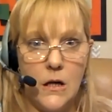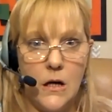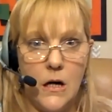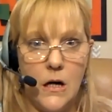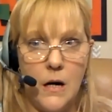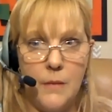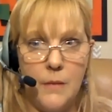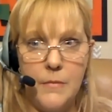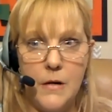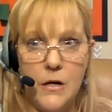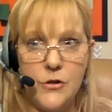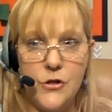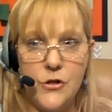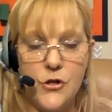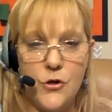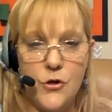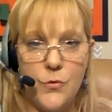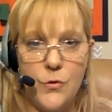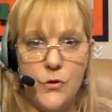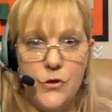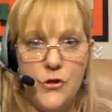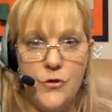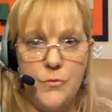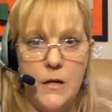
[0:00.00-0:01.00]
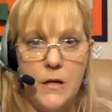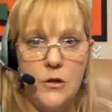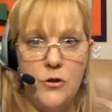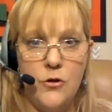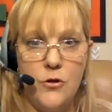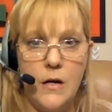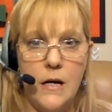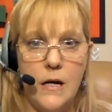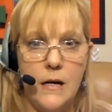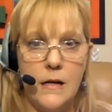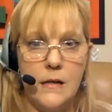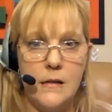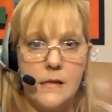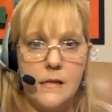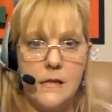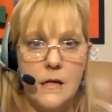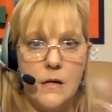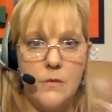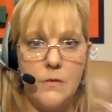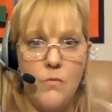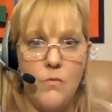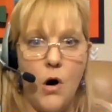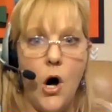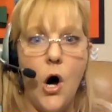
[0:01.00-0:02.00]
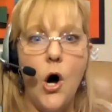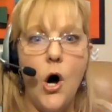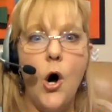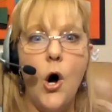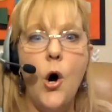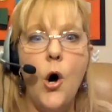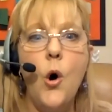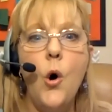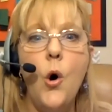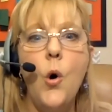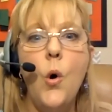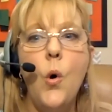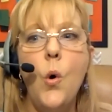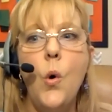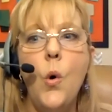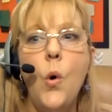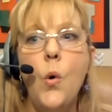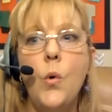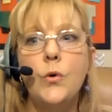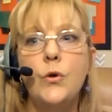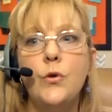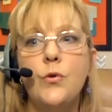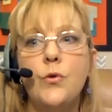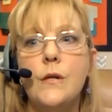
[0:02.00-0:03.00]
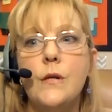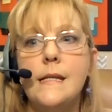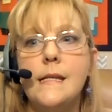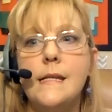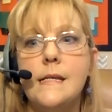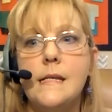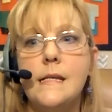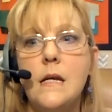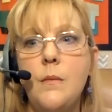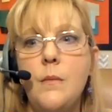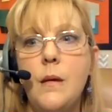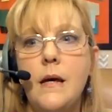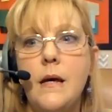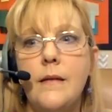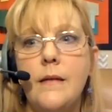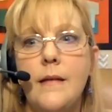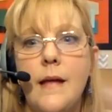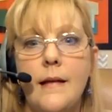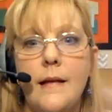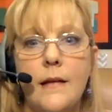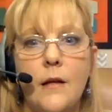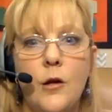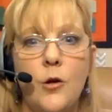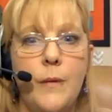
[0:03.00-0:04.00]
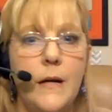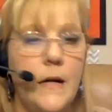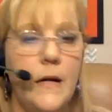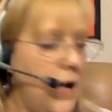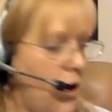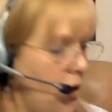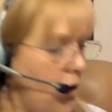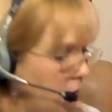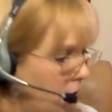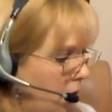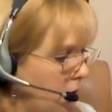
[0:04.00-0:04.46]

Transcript: I'm not sure what you mean. You can't see. Oh, you couldn't see me in that little bitty. Oh,